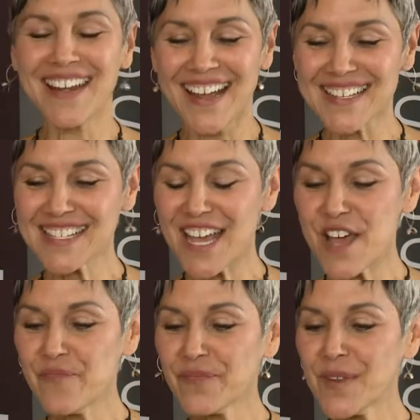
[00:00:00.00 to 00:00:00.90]
yes,
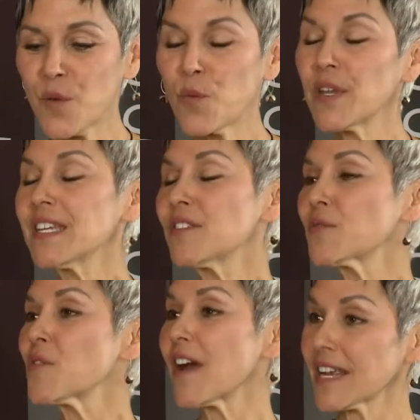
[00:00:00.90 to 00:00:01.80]
um, we do
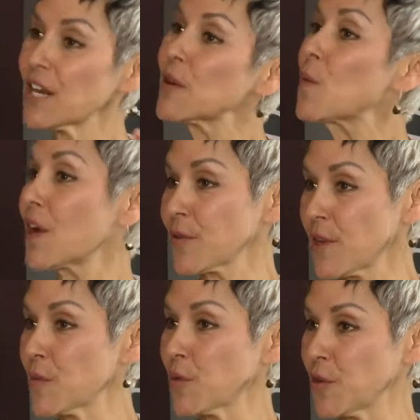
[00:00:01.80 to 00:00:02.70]
not carry water
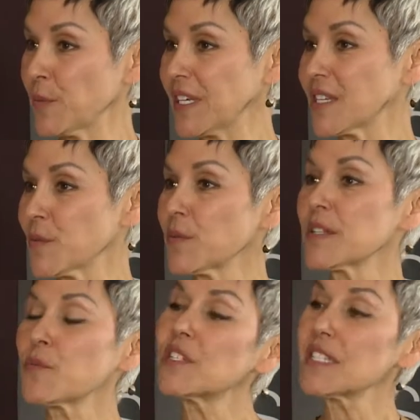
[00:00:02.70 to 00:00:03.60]
on board because it,
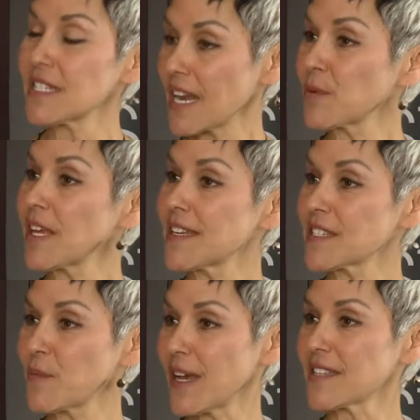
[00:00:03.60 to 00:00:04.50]
it would destabilize
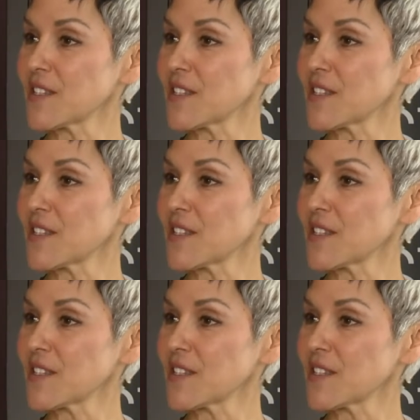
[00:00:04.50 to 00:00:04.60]
the bus.